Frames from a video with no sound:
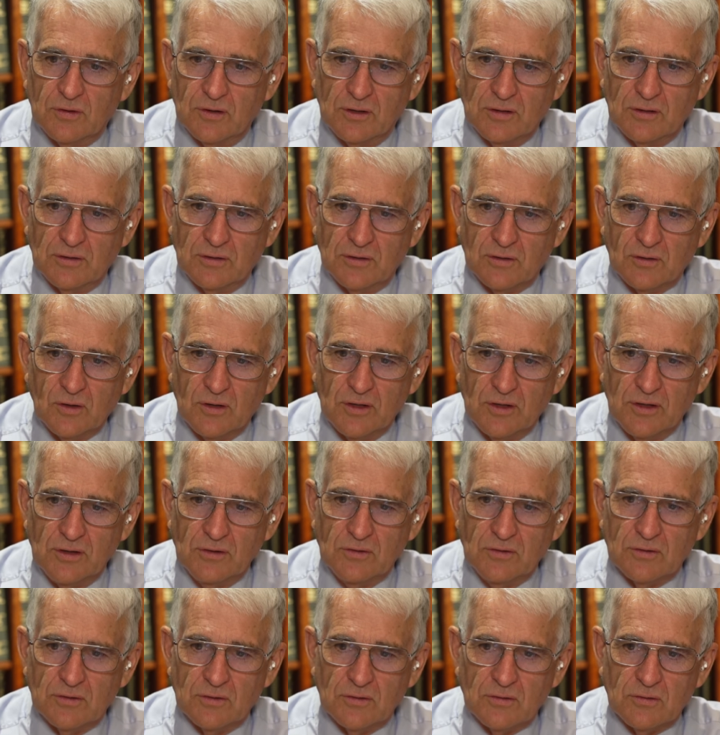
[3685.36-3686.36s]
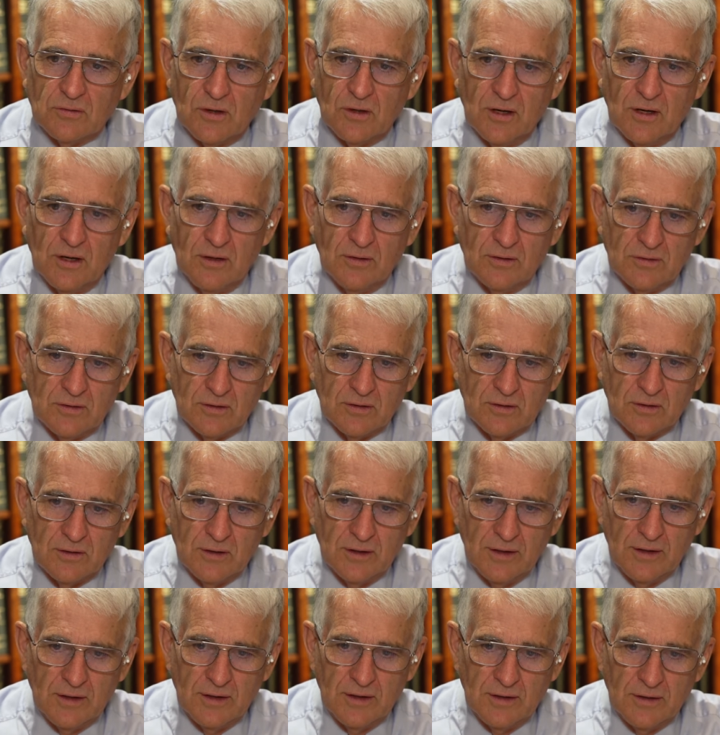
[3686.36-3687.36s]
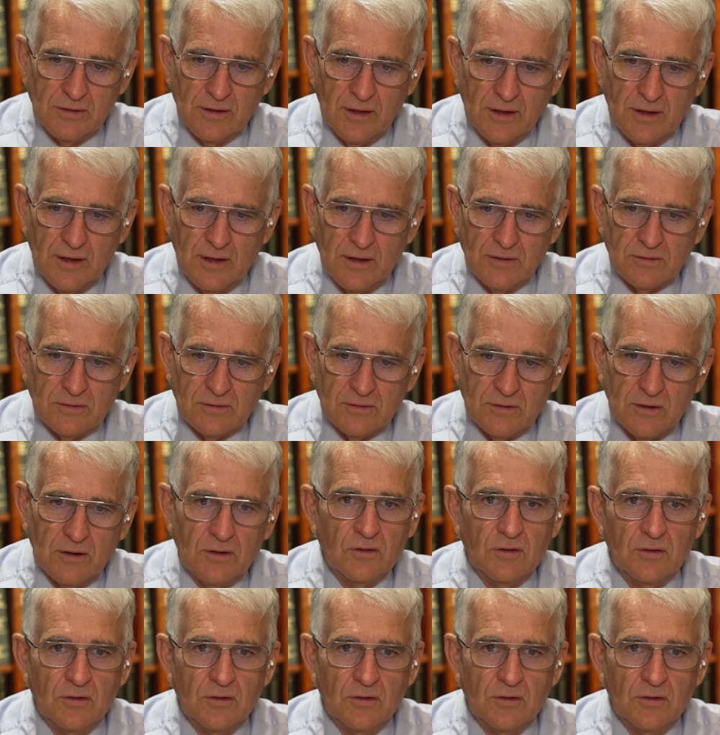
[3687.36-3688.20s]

seen the Greens in Australia declare that uh,